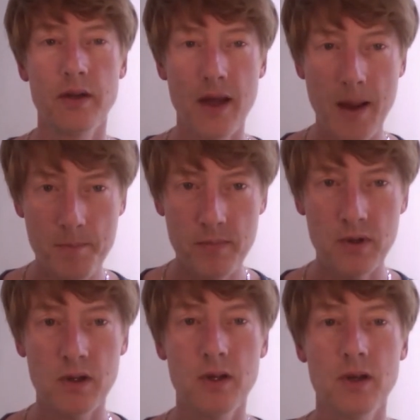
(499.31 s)
them
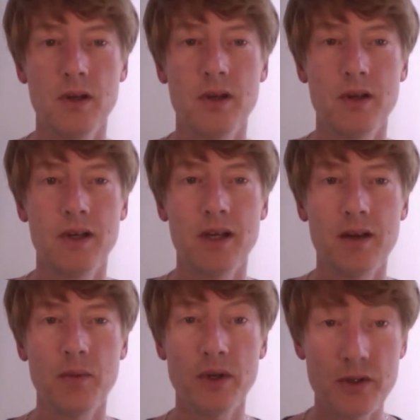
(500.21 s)

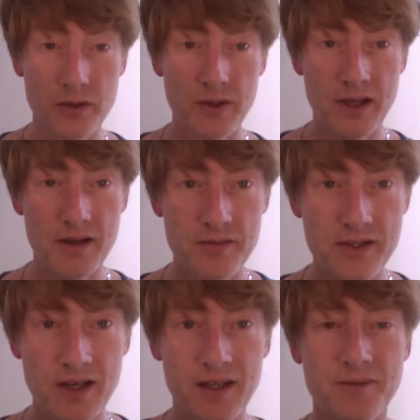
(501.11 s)
when you're doing
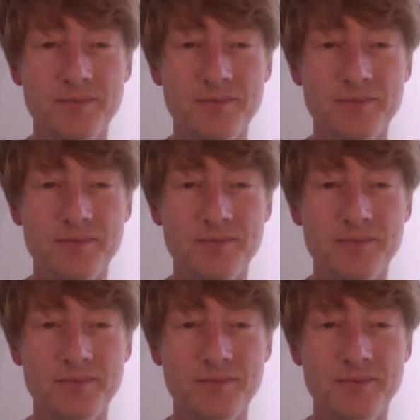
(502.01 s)
EFT.